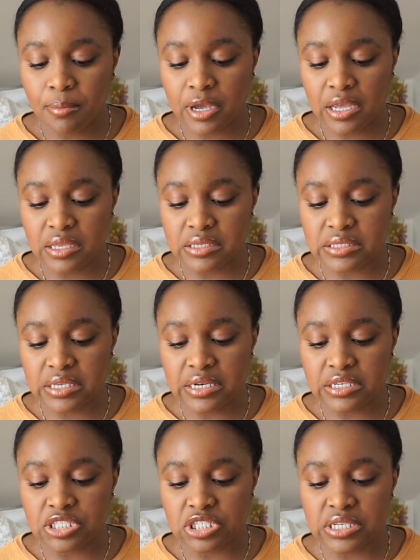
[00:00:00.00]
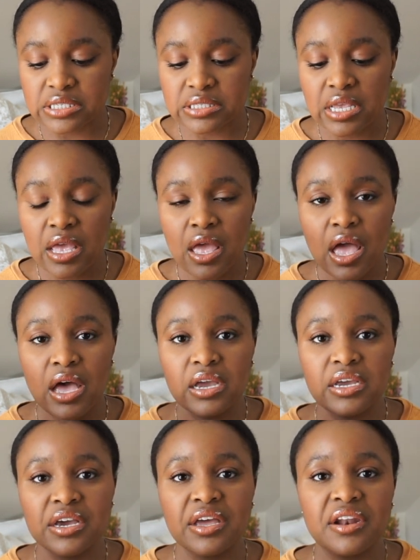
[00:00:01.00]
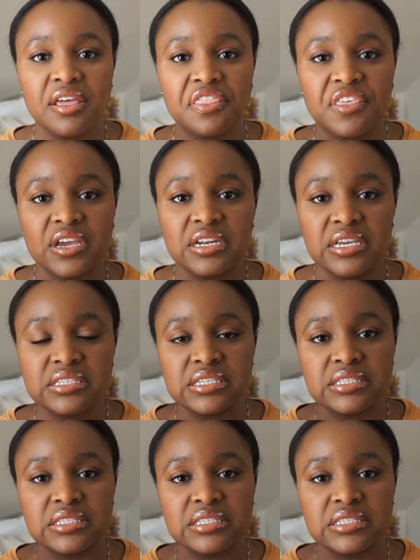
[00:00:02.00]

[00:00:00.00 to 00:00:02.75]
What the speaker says: because it is just a good thickness.